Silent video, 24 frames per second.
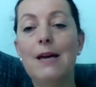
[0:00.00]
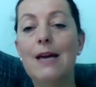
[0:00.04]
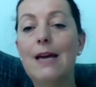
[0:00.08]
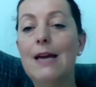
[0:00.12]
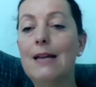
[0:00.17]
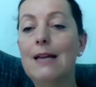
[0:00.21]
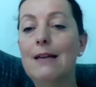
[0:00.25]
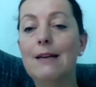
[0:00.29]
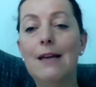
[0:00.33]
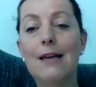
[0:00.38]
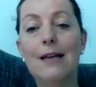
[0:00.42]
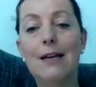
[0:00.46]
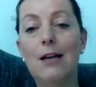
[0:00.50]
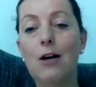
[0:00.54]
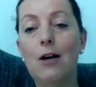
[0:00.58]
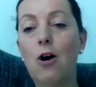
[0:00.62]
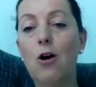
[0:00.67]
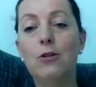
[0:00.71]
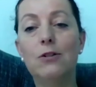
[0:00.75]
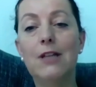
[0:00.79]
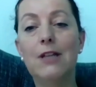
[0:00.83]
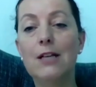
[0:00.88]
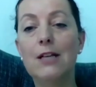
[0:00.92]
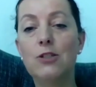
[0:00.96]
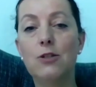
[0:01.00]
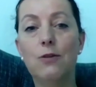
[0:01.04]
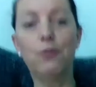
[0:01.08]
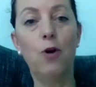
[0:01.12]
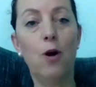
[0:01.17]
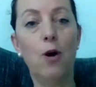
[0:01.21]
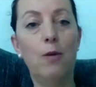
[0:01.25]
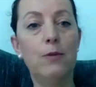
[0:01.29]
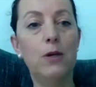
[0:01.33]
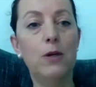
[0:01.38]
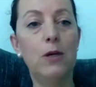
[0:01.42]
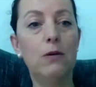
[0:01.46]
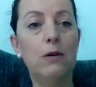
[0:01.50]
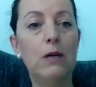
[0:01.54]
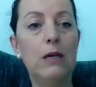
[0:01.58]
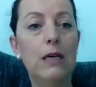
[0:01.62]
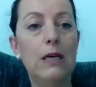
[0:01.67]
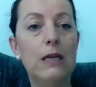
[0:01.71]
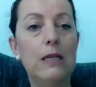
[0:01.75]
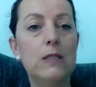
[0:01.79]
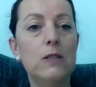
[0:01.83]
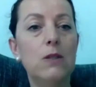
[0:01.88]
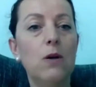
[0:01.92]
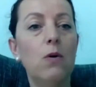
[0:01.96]
in a context of
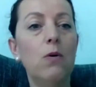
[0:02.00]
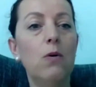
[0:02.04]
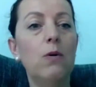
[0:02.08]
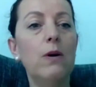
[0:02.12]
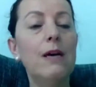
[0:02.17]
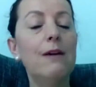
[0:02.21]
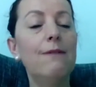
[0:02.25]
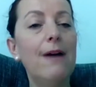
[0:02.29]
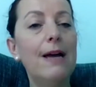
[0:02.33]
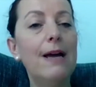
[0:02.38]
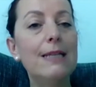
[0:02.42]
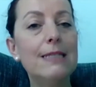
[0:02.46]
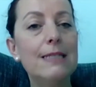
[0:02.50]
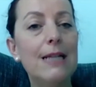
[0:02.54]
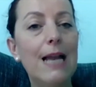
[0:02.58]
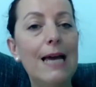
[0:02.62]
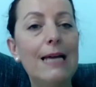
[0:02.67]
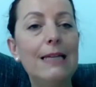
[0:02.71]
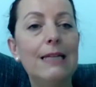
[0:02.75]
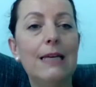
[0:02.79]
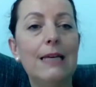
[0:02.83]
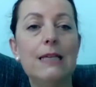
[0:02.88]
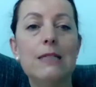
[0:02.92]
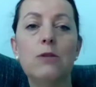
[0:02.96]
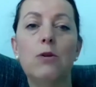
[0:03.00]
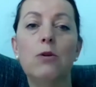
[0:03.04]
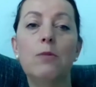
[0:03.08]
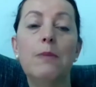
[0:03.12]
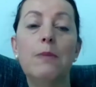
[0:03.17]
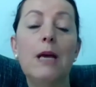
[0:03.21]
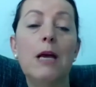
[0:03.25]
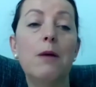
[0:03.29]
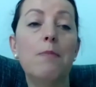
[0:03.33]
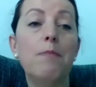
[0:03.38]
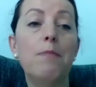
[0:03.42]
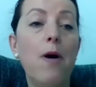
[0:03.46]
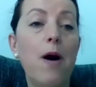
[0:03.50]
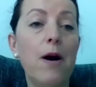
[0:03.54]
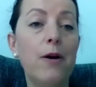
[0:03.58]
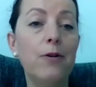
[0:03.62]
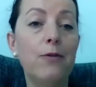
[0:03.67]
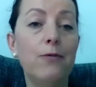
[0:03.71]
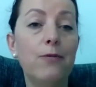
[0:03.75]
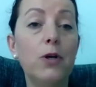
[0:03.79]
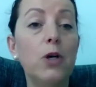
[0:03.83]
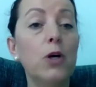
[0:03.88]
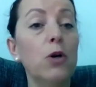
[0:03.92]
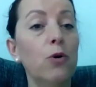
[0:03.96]
community. So events like this or being part
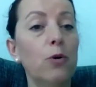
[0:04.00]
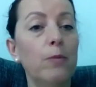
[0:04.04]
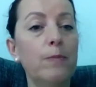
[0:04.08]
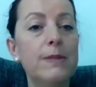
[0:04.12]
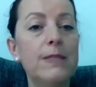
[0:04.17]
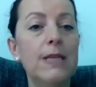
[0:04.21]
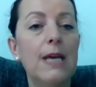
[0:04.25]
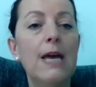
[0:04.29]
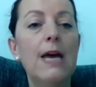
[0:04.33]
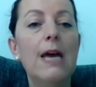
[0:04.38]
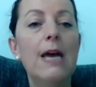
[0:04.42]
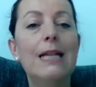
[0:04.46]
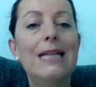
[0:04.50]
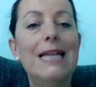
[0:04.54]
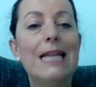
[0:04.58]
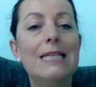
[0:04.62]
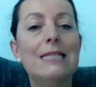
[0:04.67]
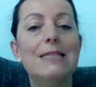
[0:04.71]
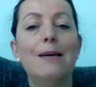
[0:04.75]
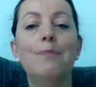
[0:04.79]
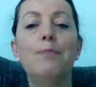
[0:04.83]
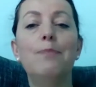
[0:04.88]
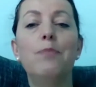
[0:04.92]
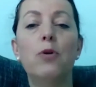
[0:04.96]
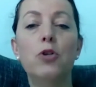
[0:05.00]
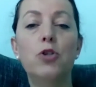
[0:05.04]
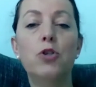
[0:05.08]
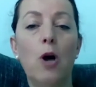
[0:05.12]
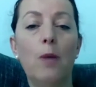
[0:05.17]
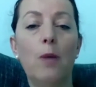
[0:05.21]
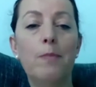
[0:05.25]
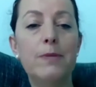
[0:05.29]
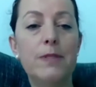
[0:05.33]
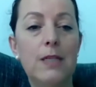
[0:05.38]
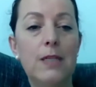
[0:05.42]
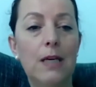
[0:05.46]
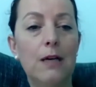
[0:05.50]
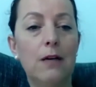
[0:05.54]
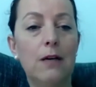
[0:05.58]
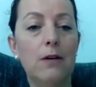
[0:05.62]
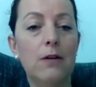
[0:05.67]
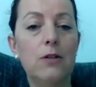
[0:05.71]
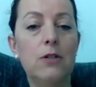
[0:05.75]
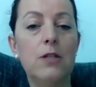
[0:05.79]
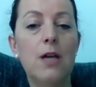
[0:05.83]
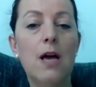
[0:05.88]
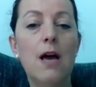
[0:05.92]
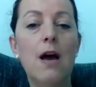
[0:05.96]
of groups that support job
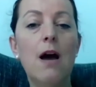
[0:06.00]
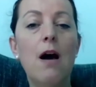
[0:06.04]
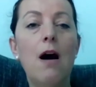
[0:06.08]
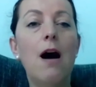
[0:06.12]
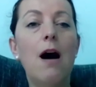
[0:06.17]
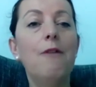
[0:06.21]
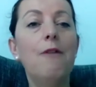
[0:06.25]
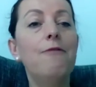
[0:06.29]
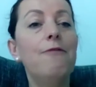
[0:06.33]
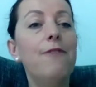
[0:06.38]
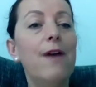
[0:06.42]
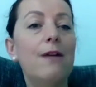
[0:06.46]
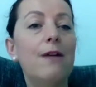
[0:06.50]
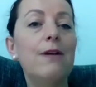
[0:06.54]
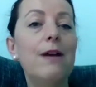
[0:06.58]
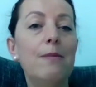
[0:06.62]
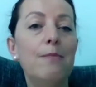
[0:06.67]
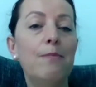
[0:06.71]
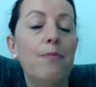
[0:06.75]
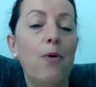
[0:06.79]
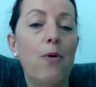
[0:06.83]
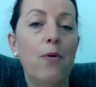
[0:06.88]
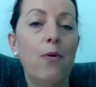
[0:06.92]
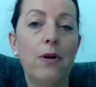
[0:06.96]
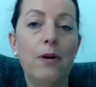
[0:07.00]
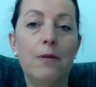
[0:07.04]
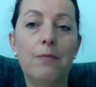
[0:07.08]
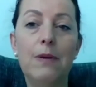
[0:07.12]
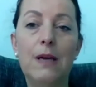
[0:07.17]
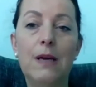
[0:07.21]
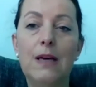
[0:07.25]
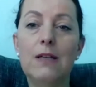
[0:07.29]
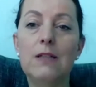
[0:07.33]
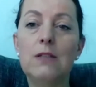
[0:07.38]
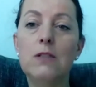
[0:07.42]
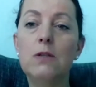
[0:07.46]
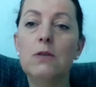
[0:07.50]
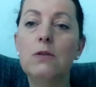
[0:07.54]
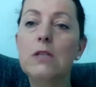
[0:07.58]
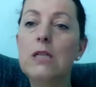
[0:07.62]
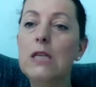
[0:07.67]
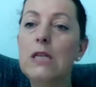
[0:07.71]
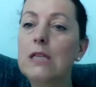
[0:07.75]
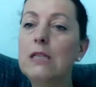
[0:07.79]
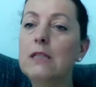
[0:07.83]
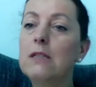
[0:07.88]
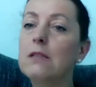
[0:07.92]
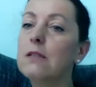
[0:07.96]
seekers are very important, because you
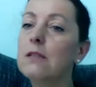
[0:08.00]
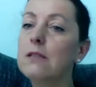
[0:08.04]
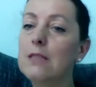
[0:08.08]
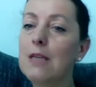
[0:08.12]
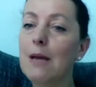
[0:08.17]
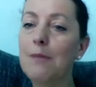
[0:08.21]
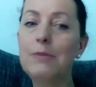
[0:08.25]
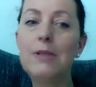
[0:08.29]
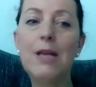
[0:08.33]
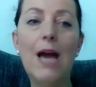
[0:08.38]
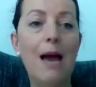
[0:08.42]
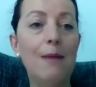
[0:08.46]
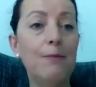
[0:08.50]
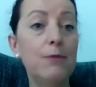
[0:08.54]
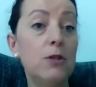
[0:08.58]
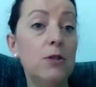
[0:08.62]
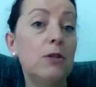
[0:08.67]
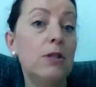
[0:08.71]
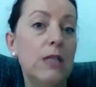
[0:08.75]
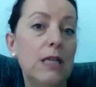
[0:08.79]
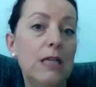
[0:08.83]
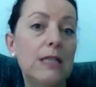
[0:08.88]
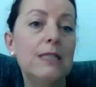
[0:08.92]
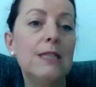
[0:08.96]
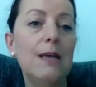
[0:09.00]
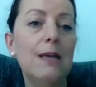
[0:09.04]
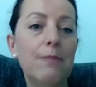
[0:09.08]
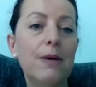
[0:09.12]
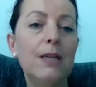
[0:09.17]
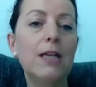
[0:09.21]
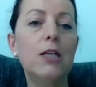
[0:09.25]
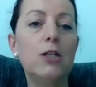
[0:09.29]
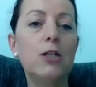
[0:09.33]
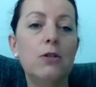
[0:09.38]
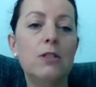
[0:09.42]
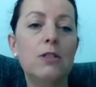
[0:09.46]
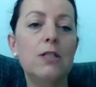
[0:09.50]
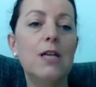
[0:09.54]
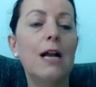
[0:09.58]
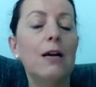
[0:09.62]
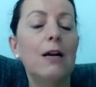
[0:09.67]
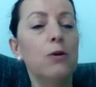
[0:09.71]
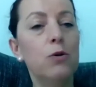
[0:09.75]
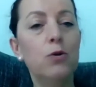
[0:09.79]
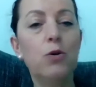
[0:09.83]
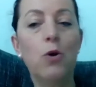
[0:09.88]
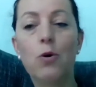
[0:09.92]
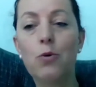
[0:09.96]
need, sometimes you need somebody to
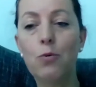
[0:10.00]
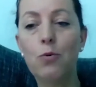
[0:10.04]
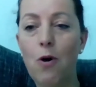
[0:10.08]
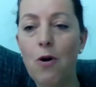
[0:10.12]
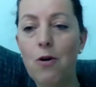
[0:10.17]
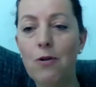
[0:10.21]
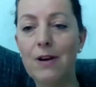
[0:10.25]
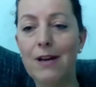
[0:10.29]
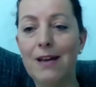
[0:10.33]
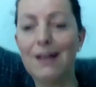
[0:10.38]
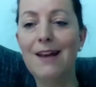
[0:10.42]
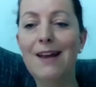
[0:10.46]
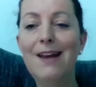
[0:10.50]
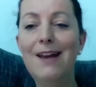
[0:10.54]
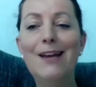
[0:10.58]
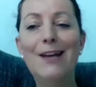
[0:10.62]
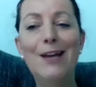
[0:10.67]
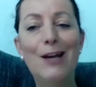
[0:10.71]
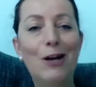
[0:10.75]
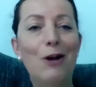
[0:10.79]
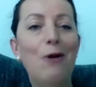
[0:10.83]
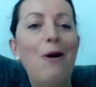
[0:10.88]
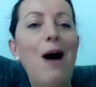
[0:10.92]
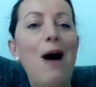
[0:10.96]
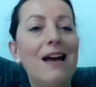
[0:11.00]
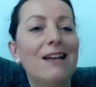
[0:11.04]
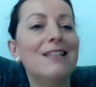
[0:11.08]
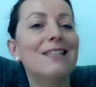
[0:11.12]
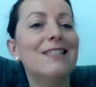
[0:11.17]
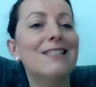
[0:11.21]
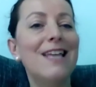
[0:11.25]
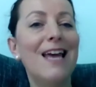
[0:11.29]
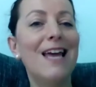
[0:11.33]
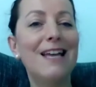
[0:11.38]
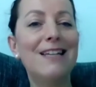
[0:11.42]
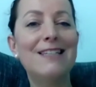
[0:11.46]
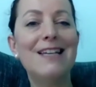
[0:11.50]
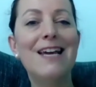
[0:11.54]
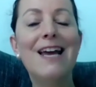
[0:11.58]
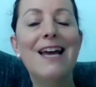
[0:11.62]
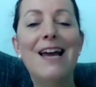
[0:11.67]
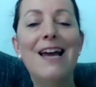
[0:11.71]
tell you, don't worry, you know, Anna said,